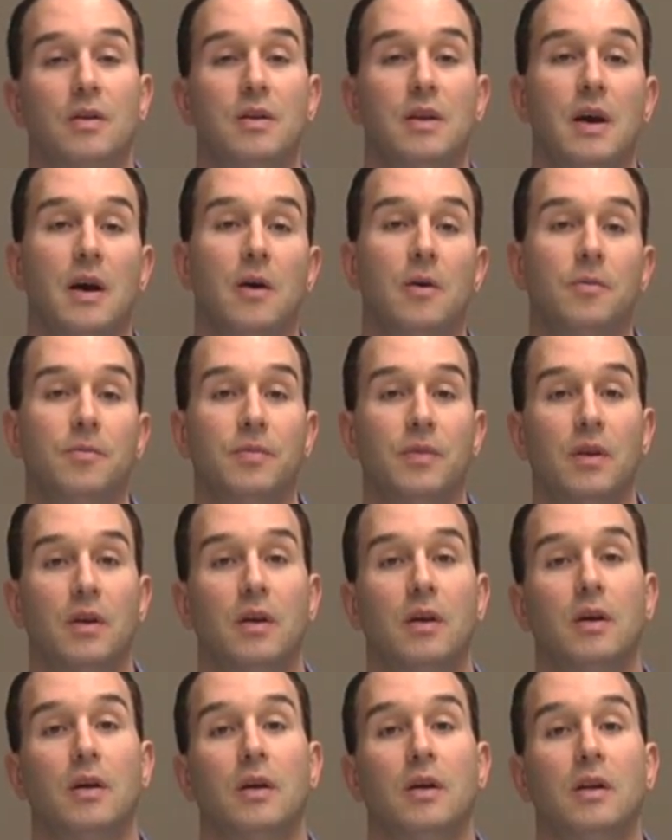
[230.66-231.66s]
Now,
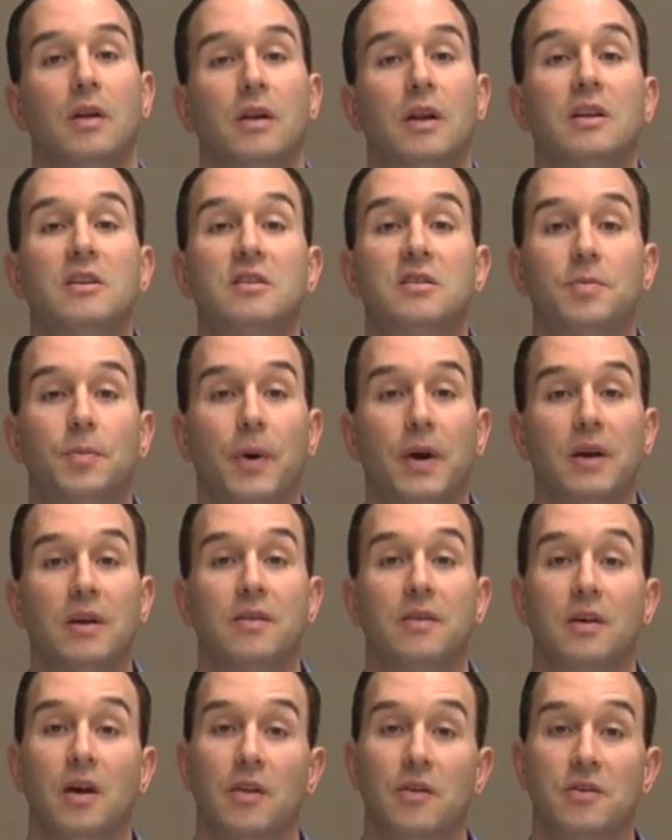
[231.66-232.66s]
let's
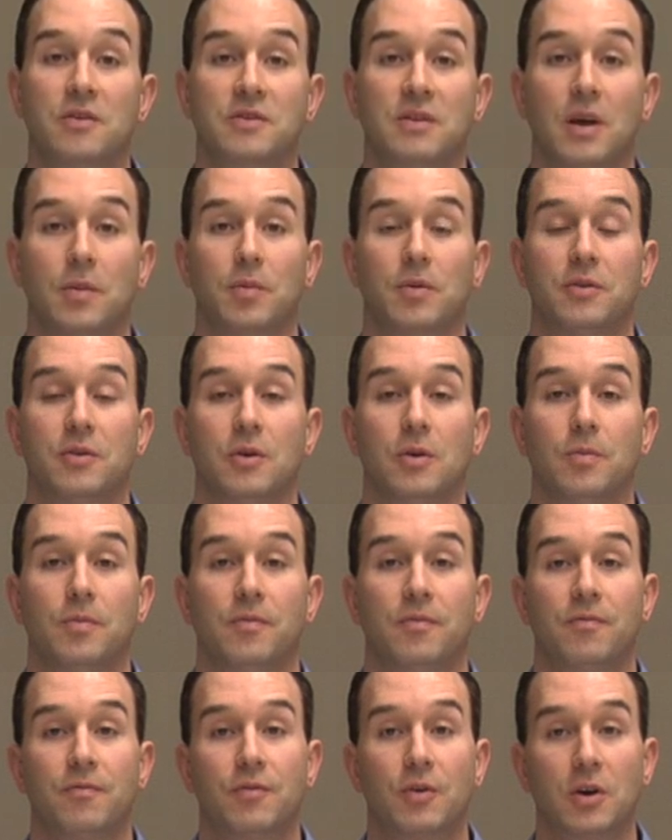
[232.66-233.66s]
spike the other sample tube.
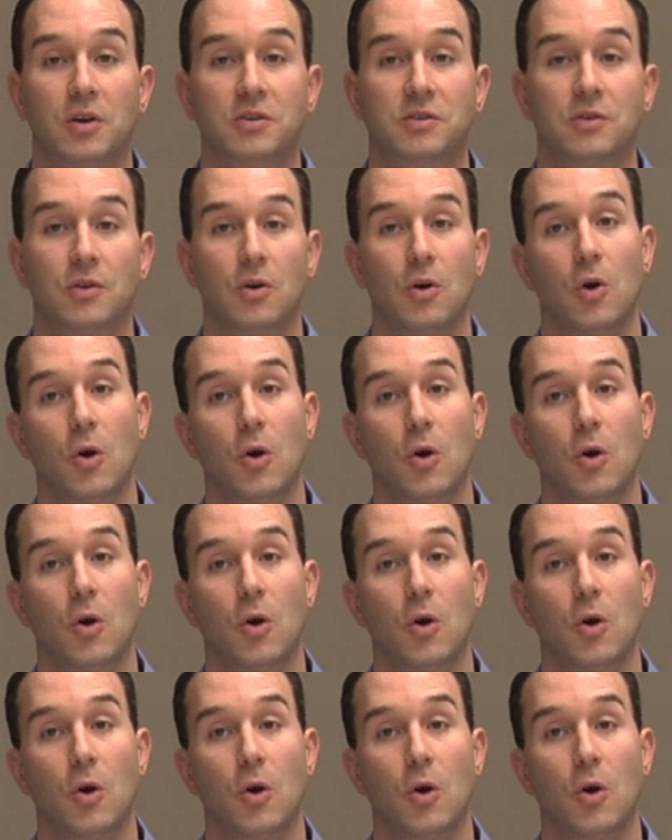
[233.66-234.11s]
First,